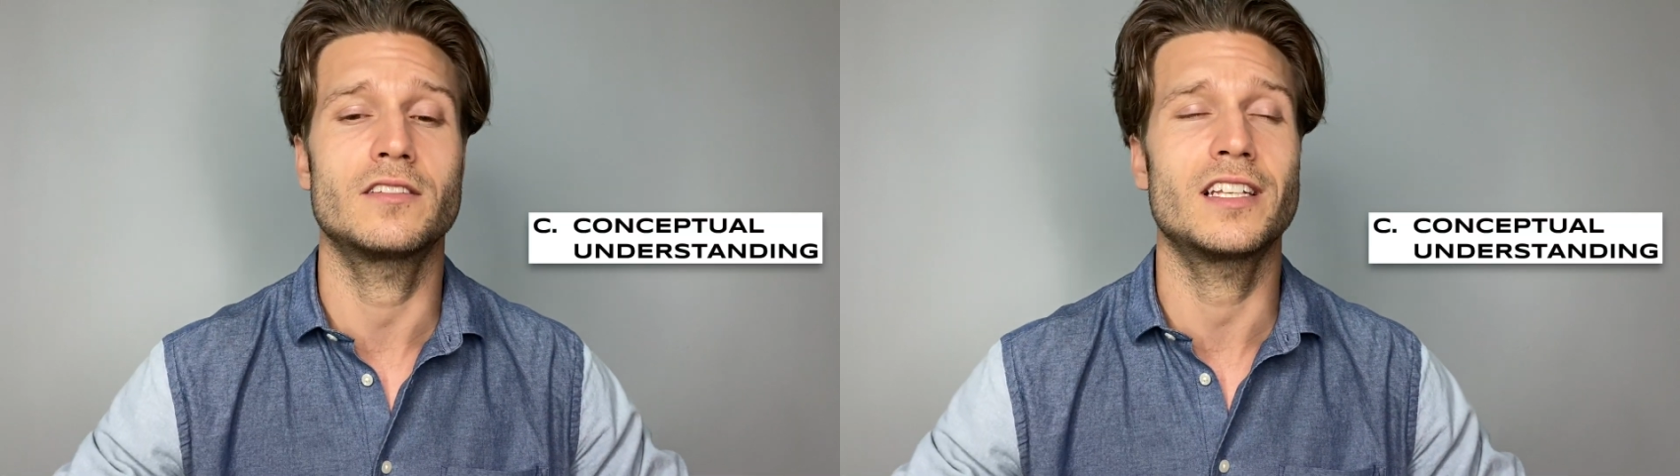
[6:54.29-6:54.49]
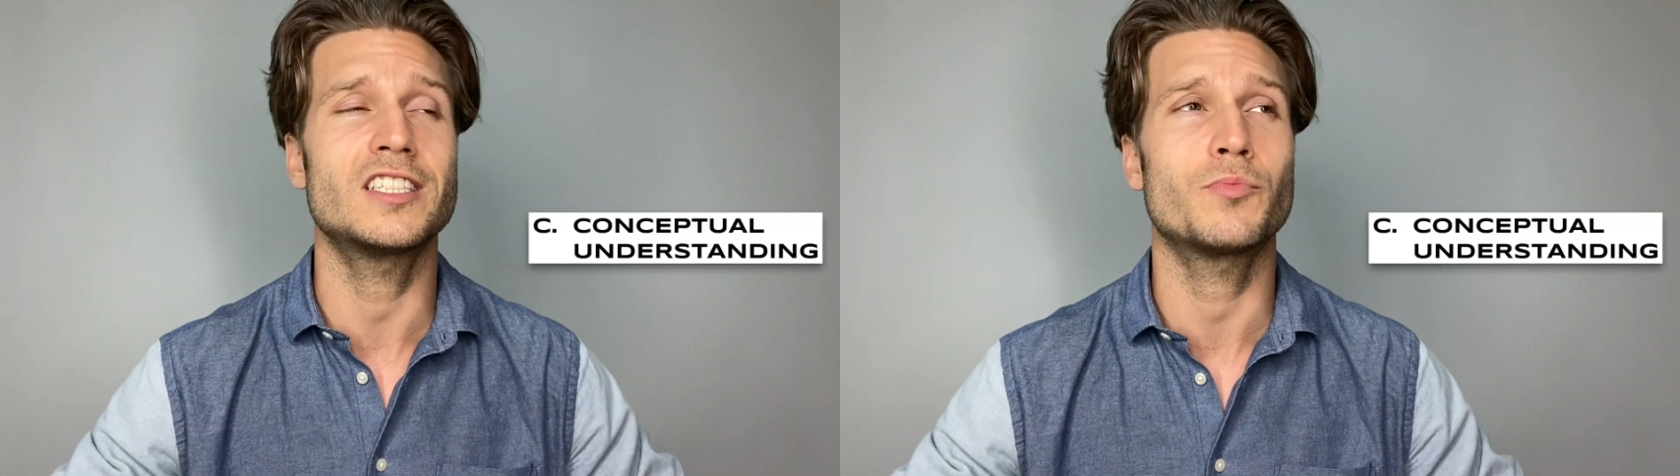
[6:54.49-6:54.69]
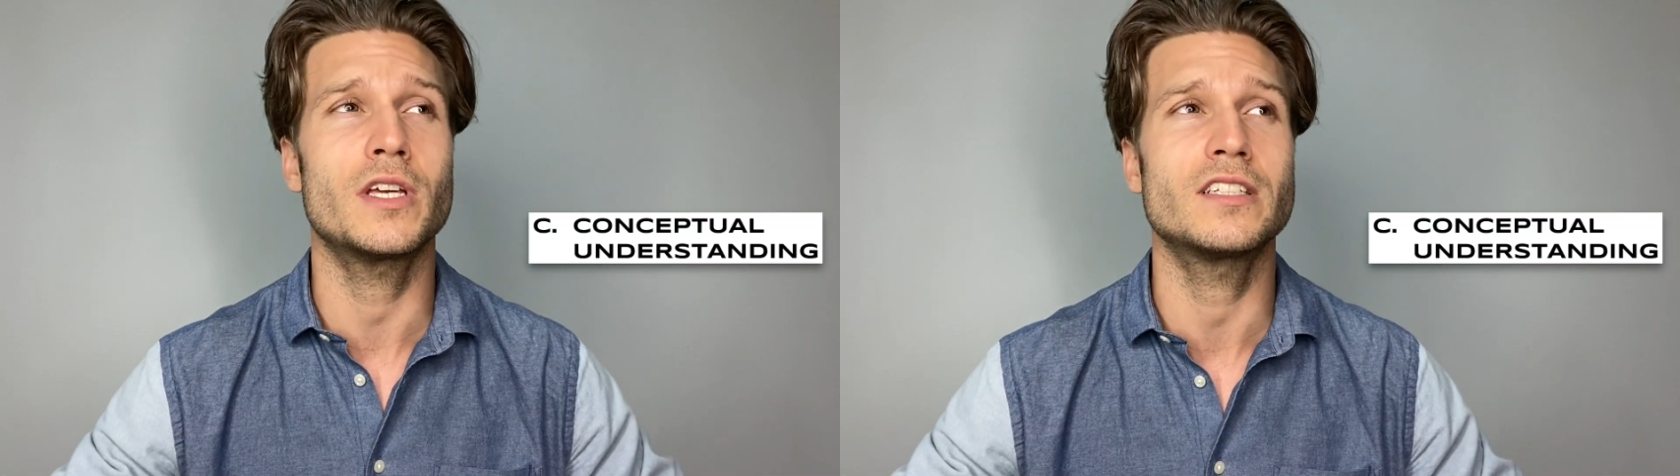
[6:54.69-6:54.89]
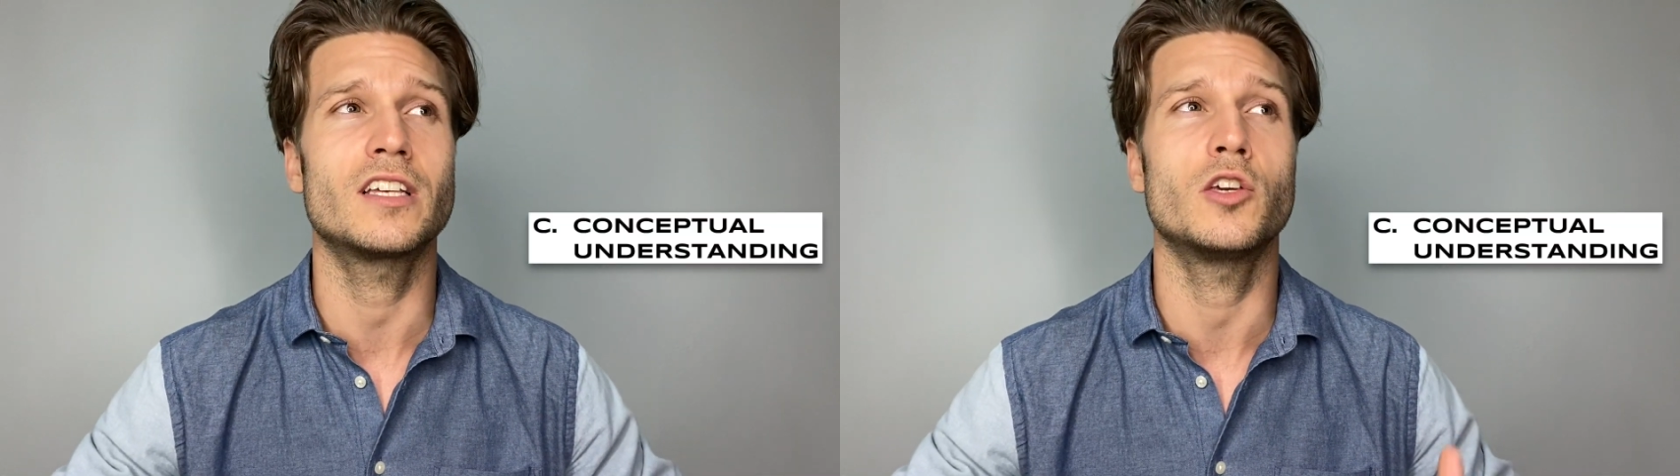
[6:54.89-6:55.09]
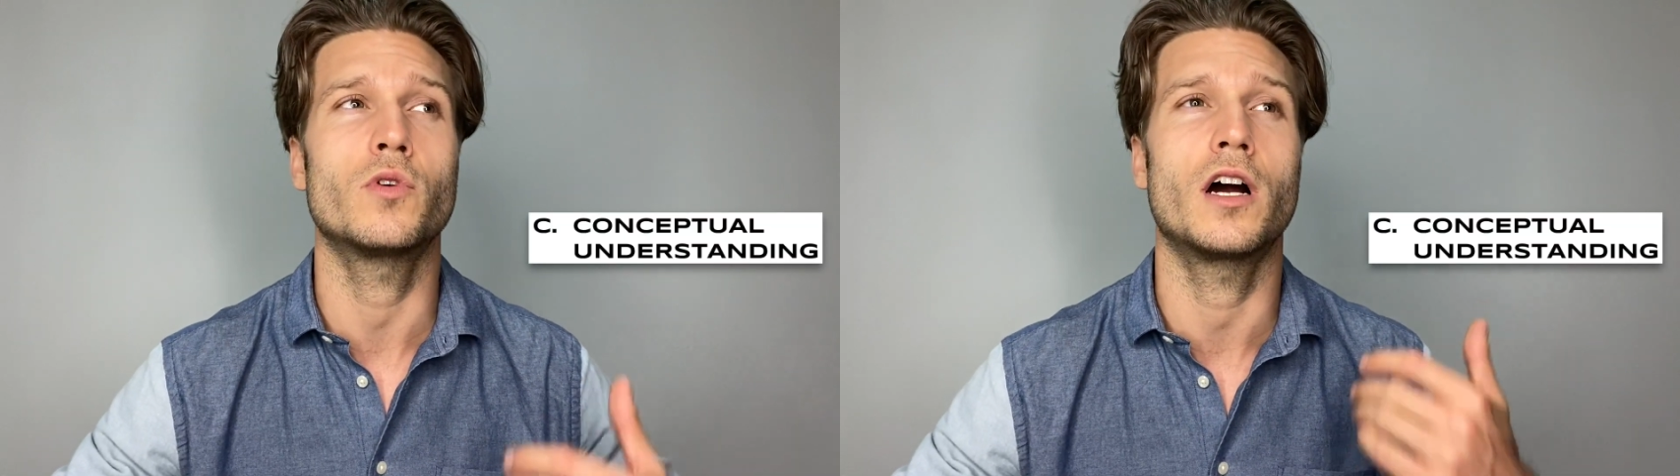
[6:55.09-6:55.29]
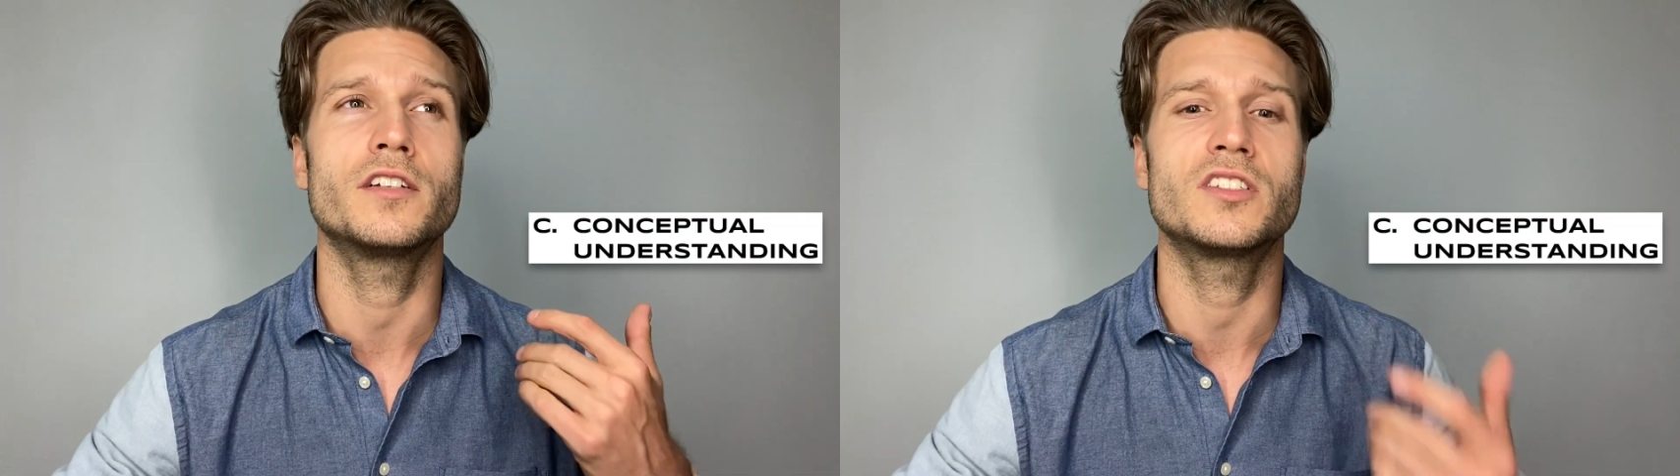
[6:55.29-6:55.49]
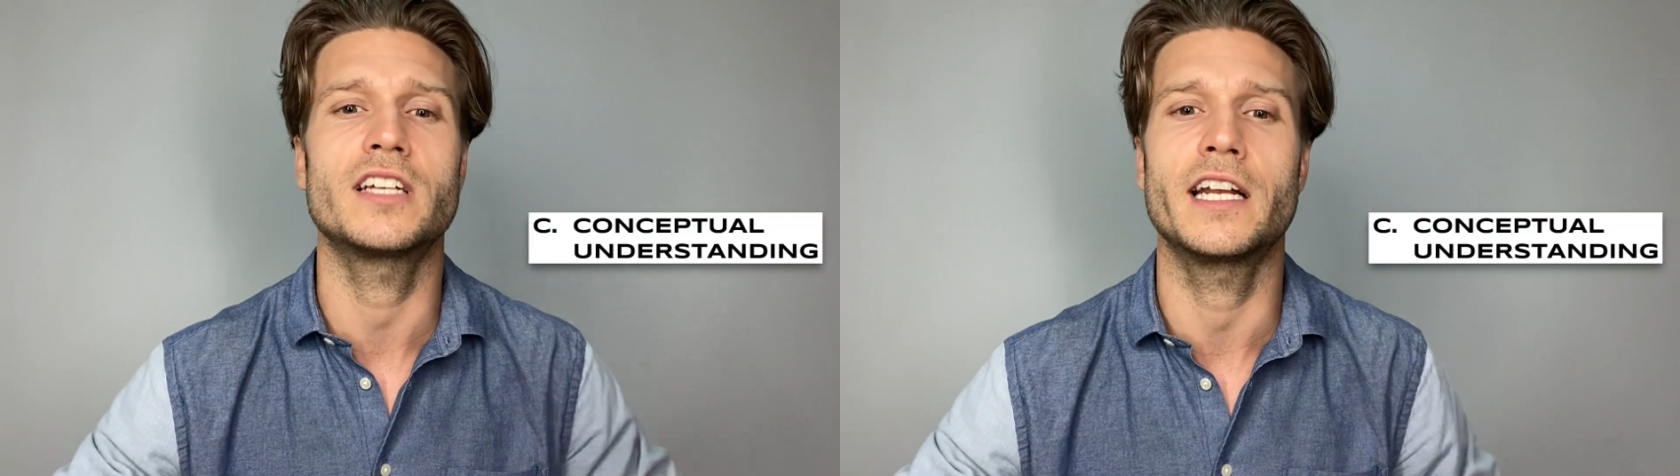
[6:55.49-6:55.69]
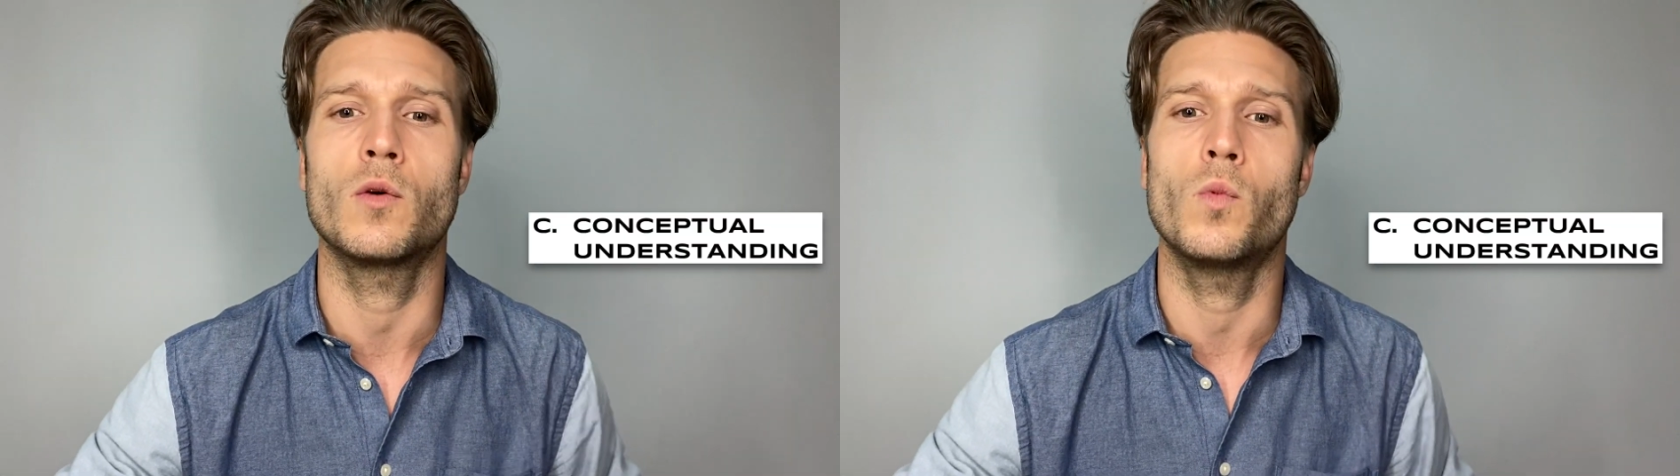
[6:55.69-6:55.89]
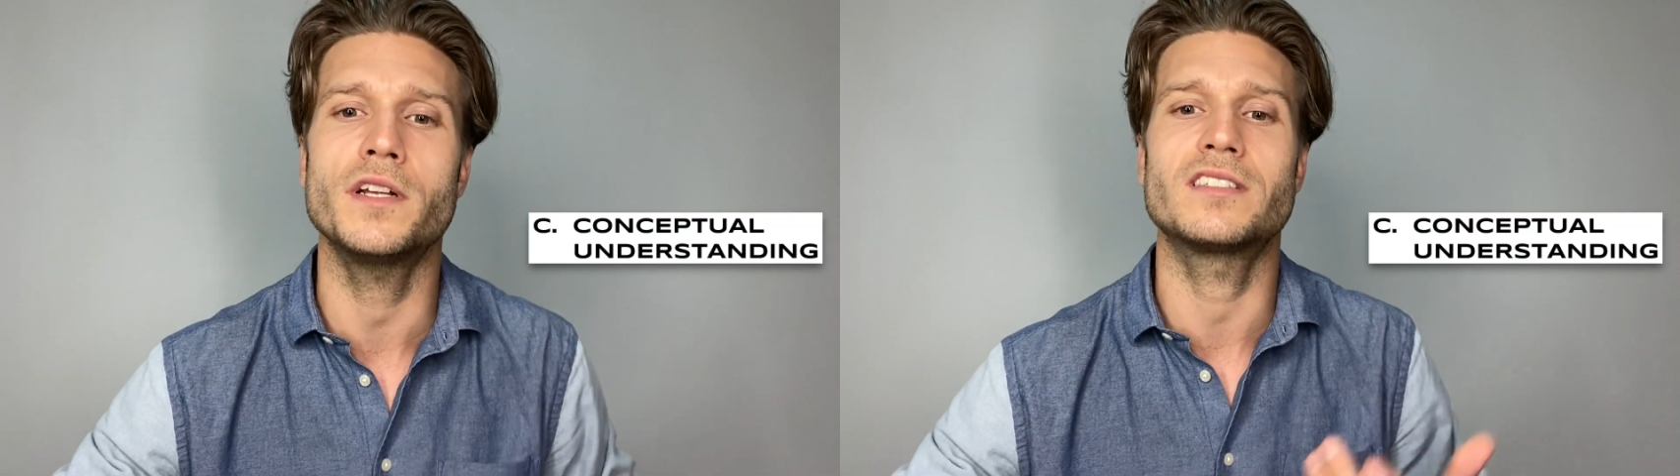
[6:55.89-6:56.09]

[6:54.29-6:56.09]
This means that you are understanding what